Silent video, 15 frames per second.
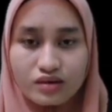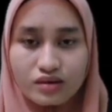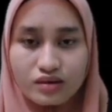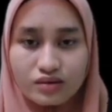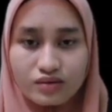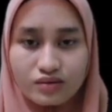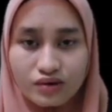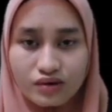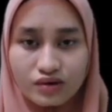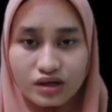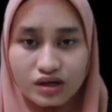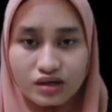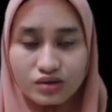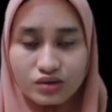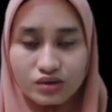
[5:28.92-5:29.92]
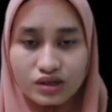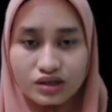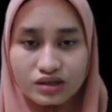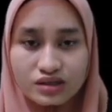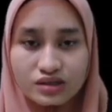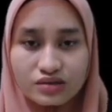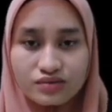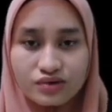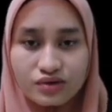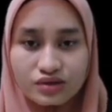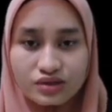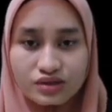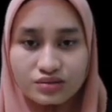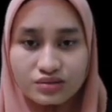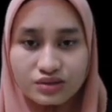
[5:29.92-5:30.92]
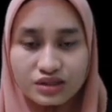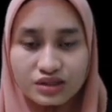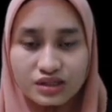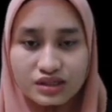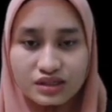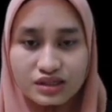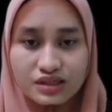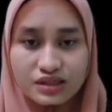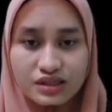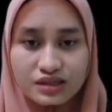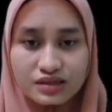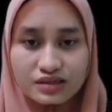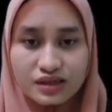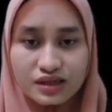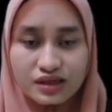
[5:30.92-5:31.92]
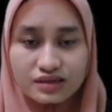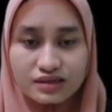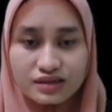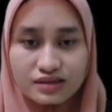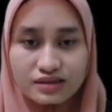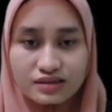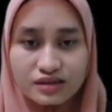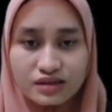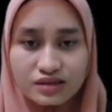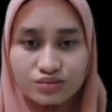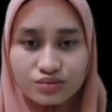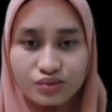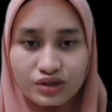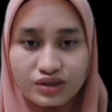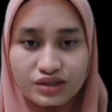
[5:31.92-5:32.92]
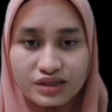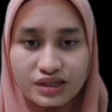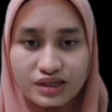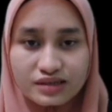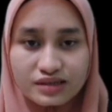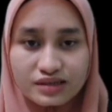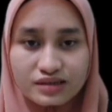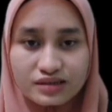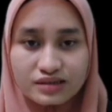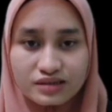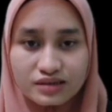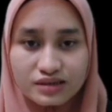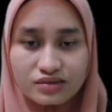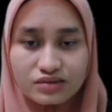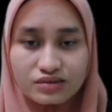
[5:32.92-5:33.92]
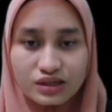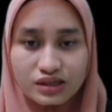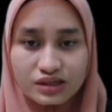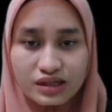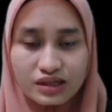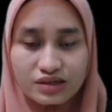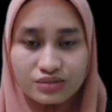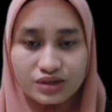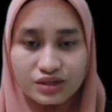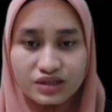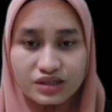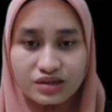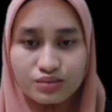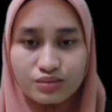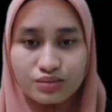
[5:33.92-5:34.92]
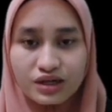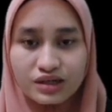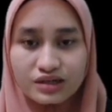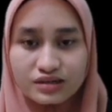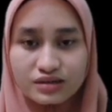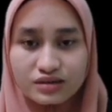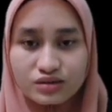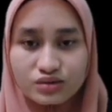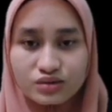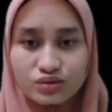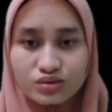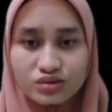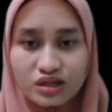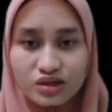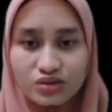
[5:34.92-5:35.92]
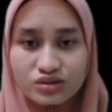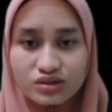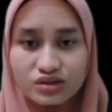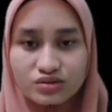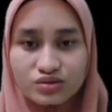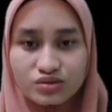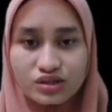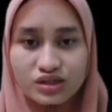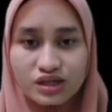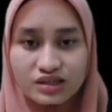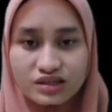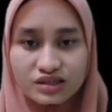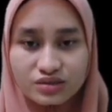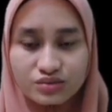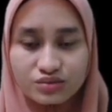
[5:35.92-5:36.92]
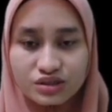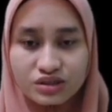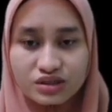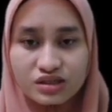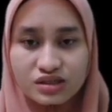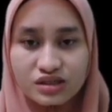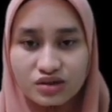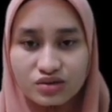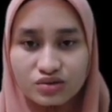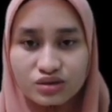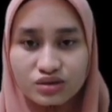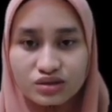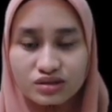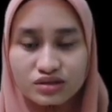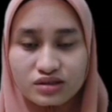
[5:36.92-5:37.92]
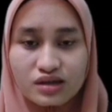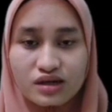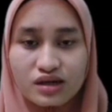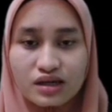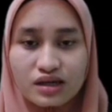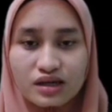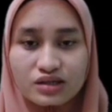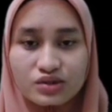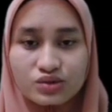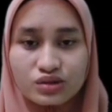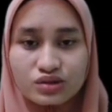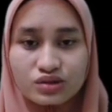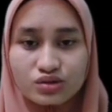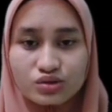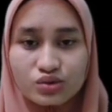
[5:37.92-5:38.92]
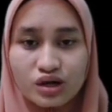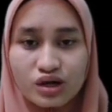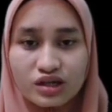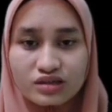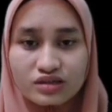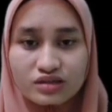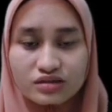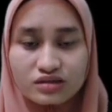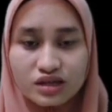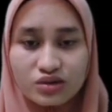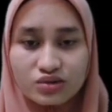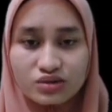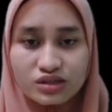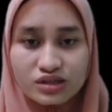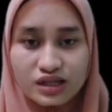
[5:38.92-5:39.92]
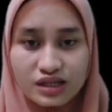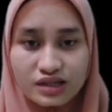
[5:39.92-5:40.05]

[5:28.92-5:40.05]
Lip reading: For calculation for the machining is 86.96 ringgit multiplied 2,300 machine hours equal 200,008.